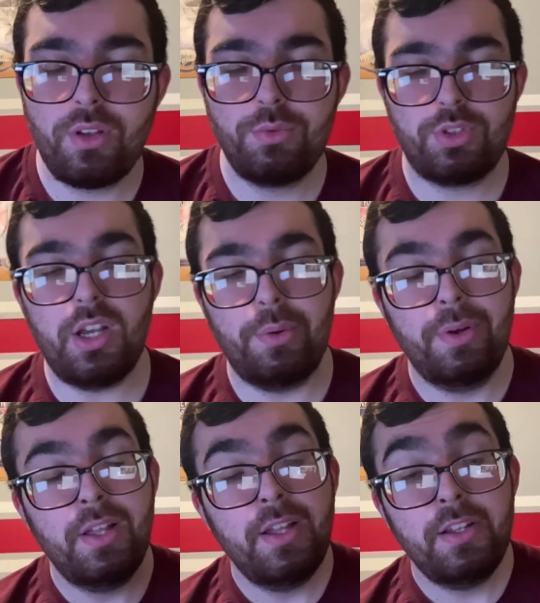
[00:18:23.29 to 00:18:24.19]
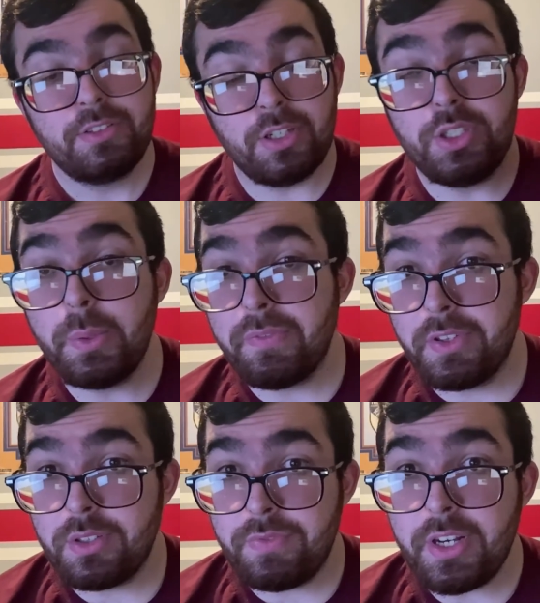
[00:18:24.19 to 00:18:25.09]
So, it's going to do it for
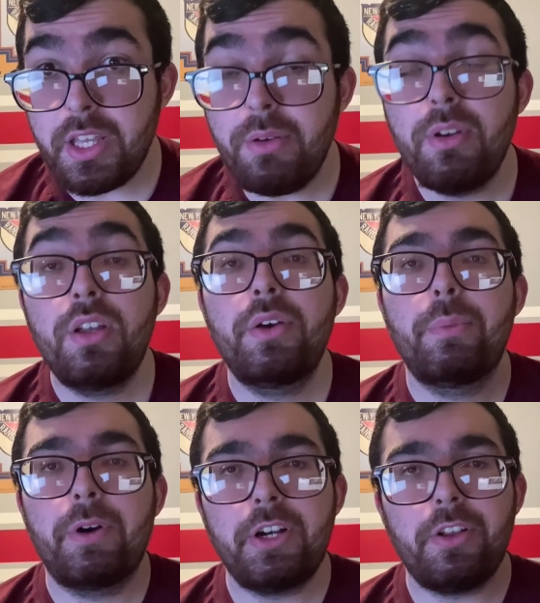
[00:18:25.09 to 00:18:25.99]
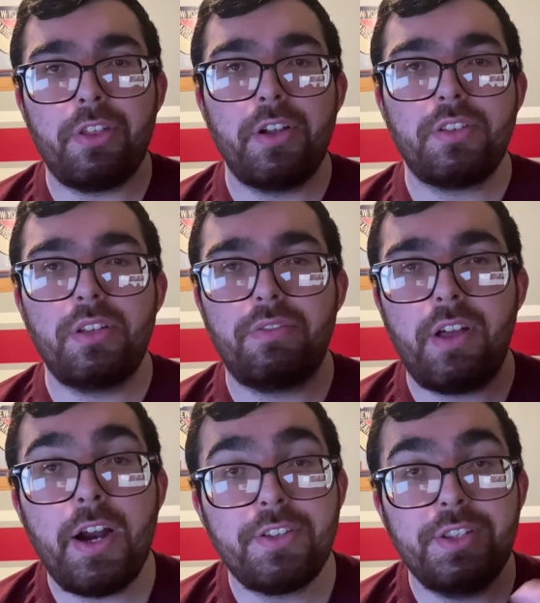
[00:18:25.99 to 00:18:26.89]
this video. What are your thoughts on the
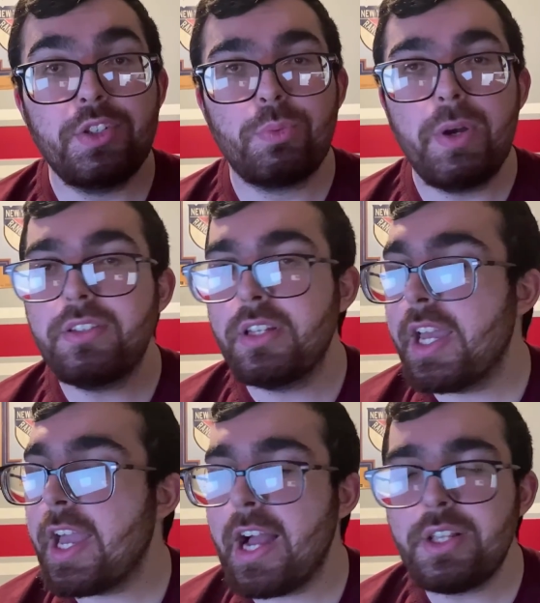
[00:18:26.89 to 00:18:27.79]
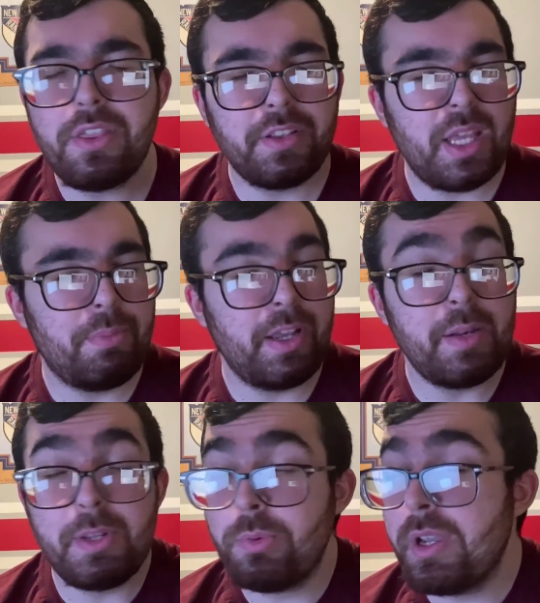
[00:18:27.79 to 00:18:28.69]
Flyers and this win today? How do you think they
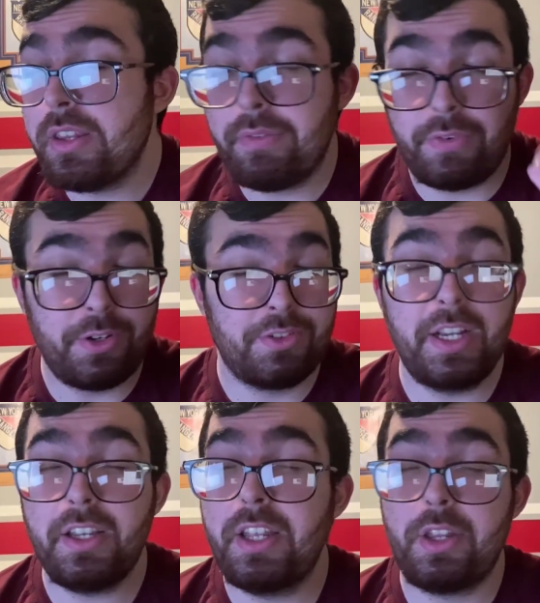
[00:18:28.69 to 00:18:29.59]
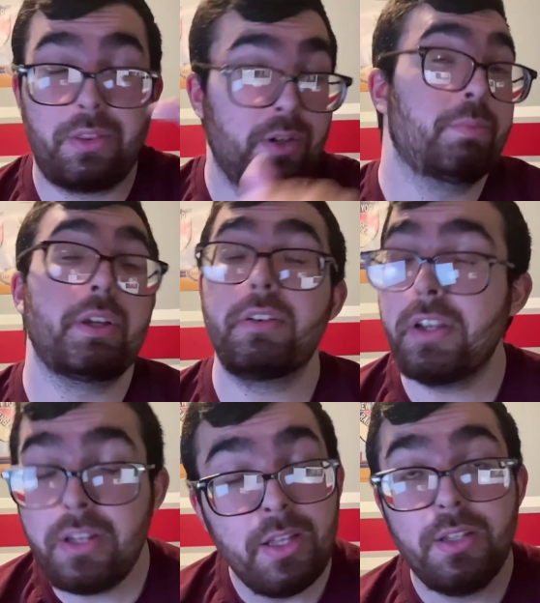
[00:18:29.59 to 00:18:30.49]
played between the first, second, and the third period?